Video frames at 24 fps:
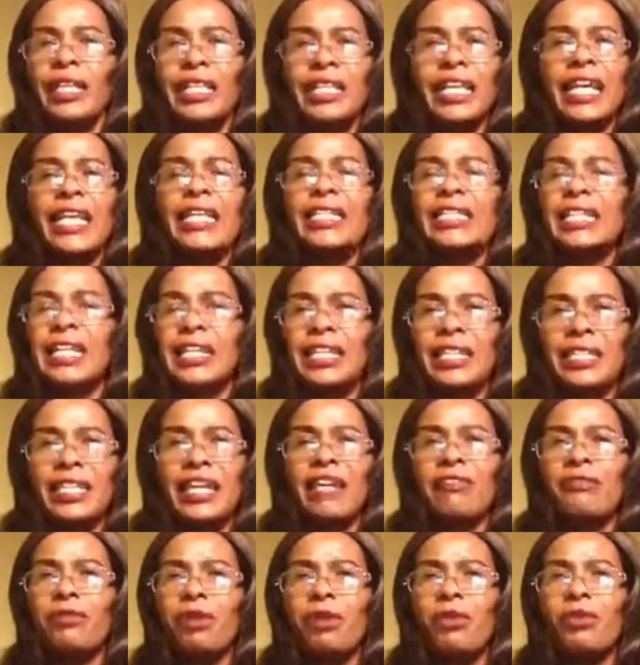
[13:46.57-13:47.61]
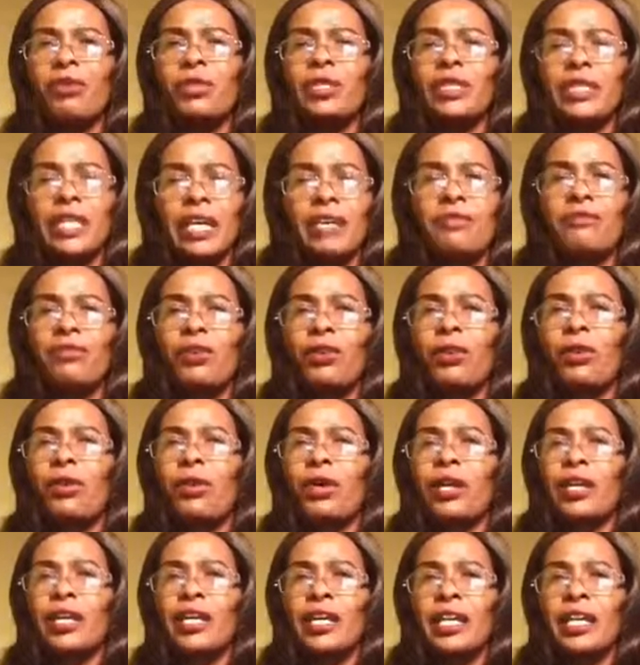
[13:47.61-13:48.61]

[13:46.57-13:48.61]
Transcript: Tell the devil, devil,